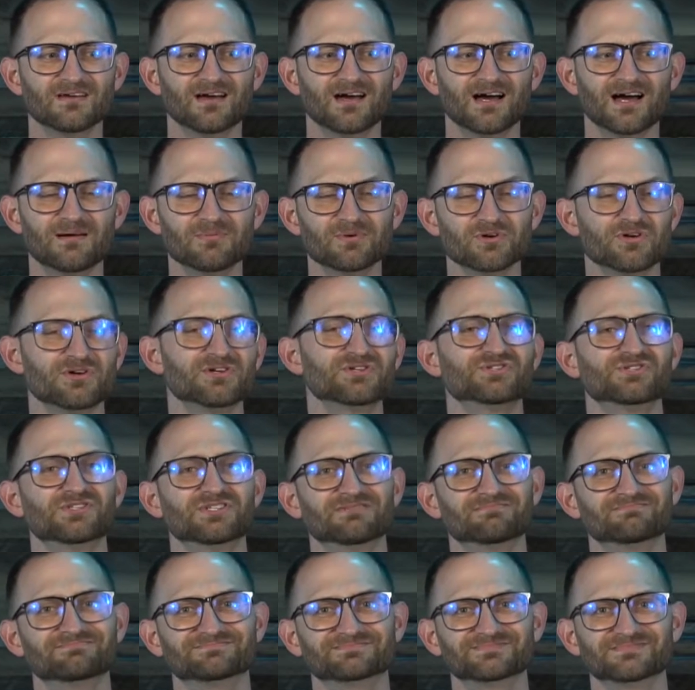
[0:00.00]
I'm a
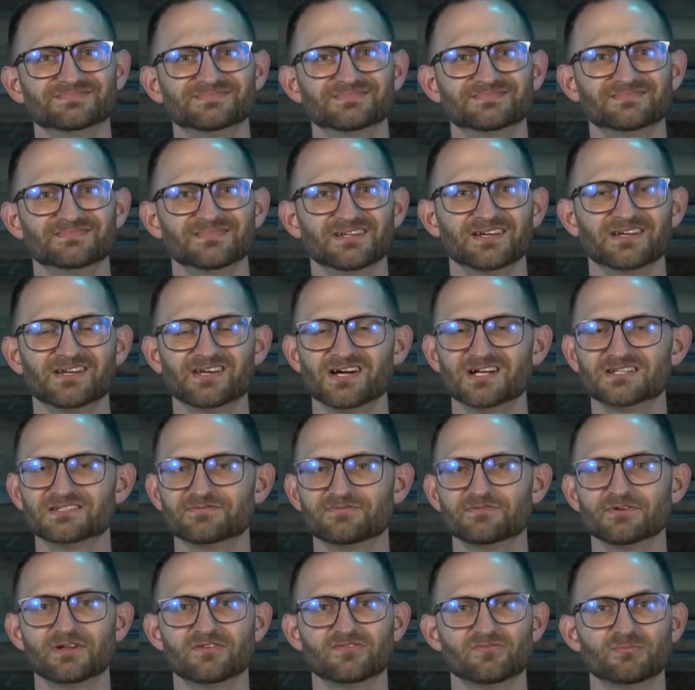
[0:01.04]
Christian and God's
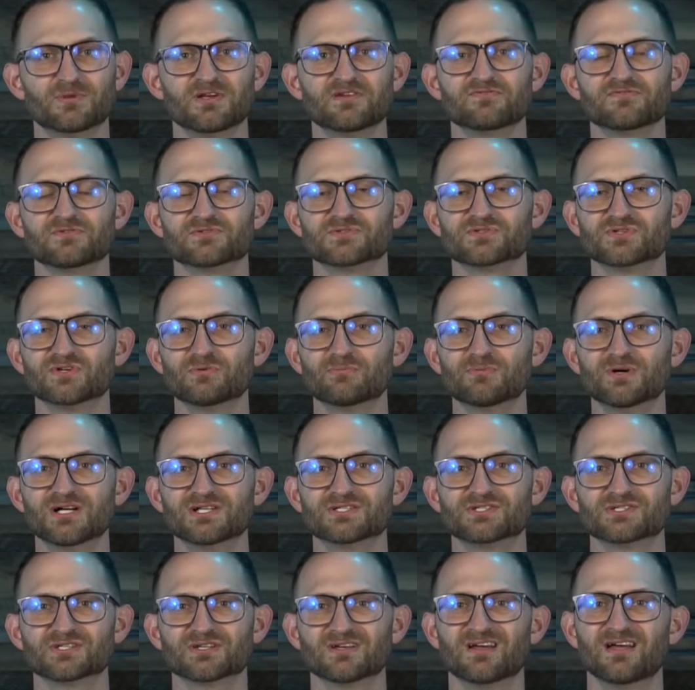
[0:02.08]
forgiven me for so
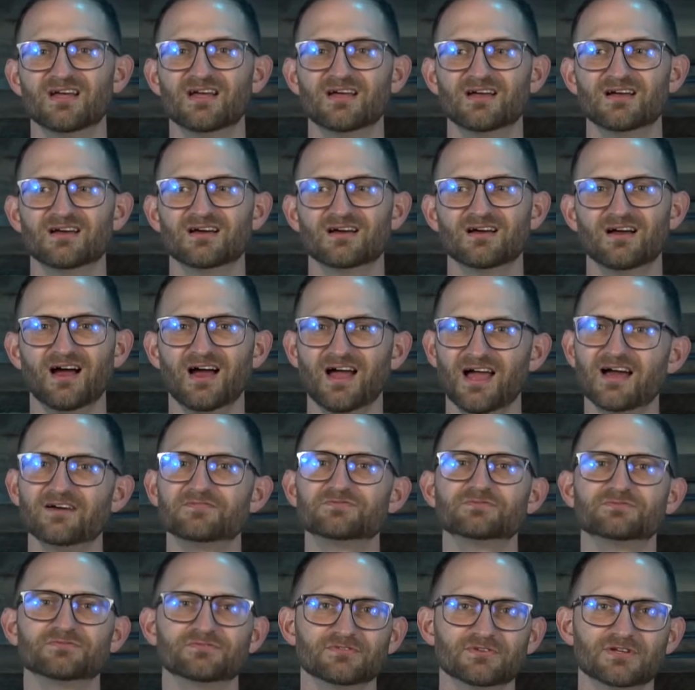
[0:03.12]
much. I
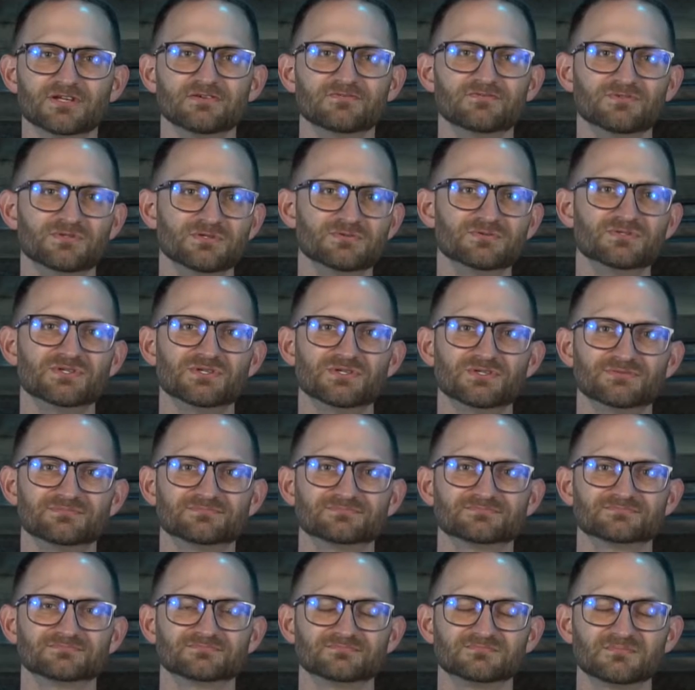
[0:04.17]
have to forgive you too.
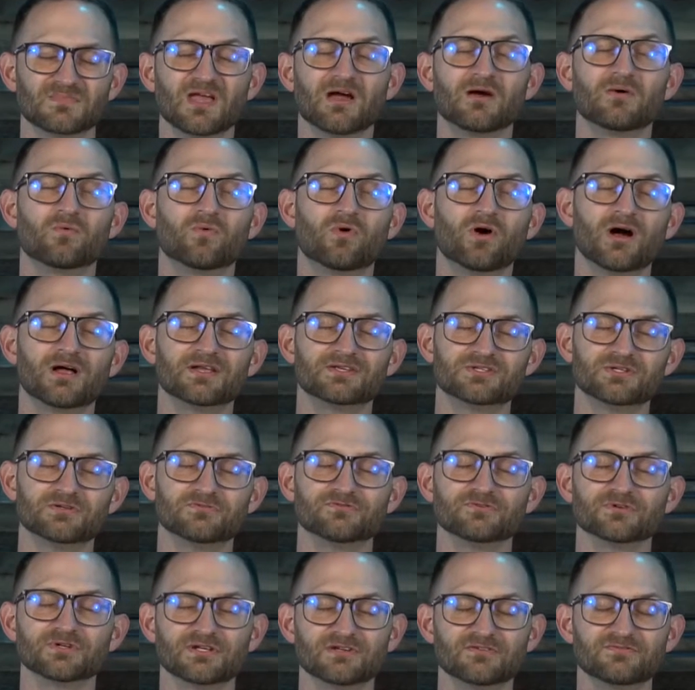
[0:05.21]
I want to
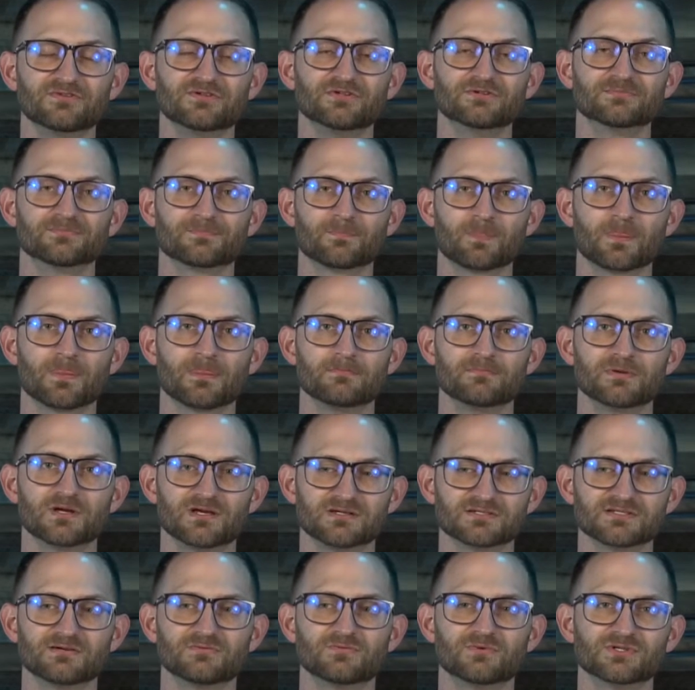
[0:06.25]
forgive you
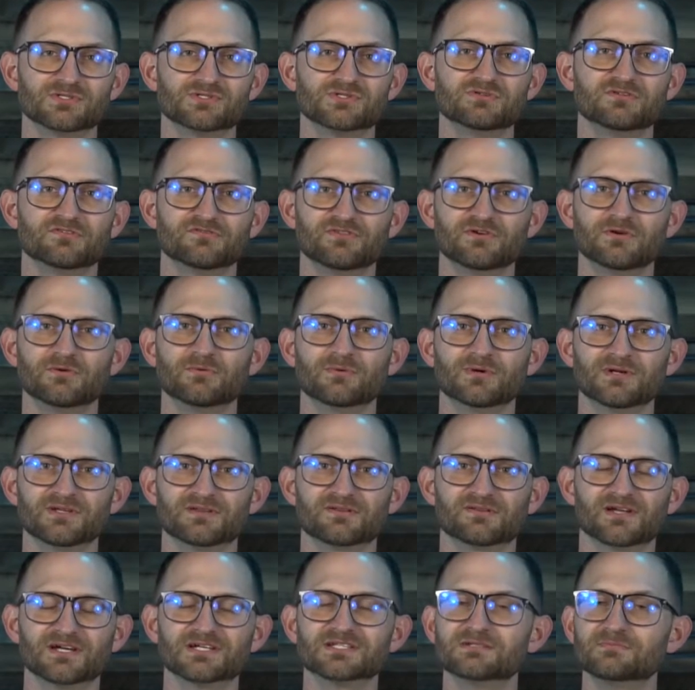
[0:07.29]
because I want you to feel what
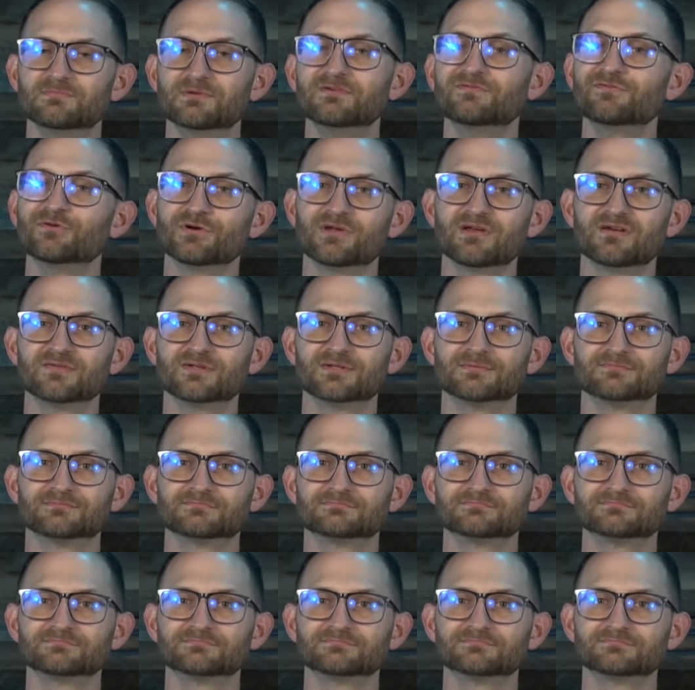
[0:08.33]
it's like to be forgiven.